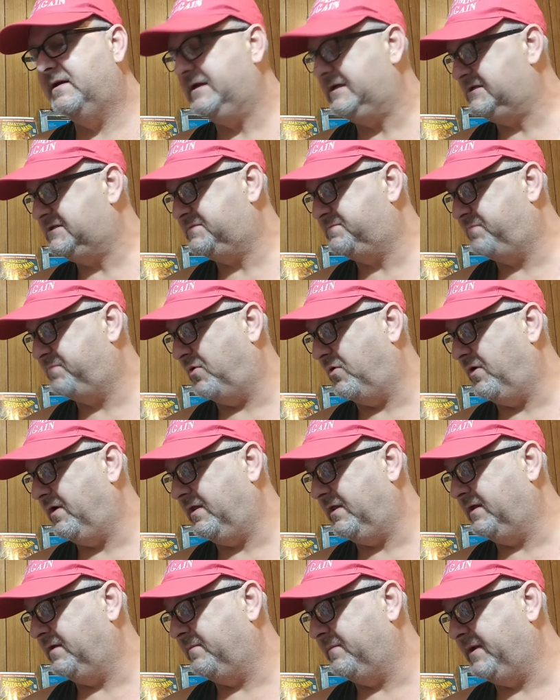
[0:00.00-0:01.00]
He's
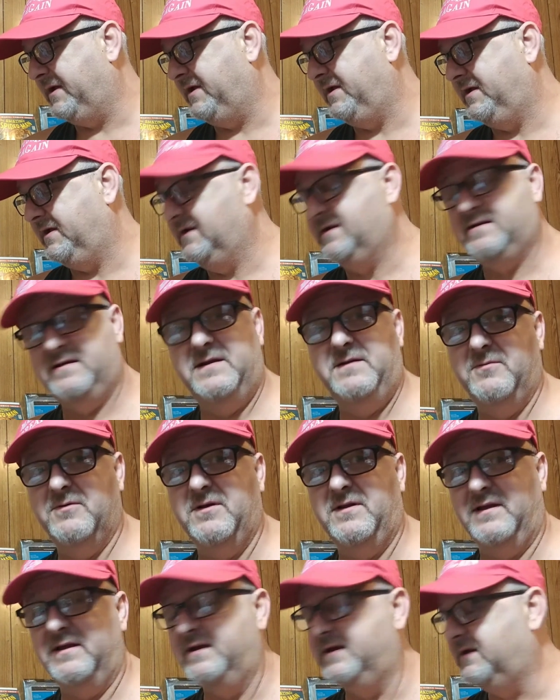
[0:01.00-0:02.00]
spoiling me. He
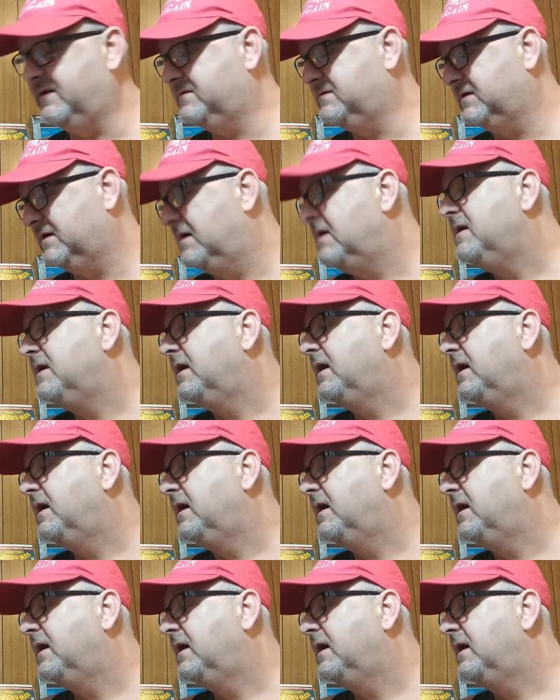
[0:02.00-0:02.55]
really is.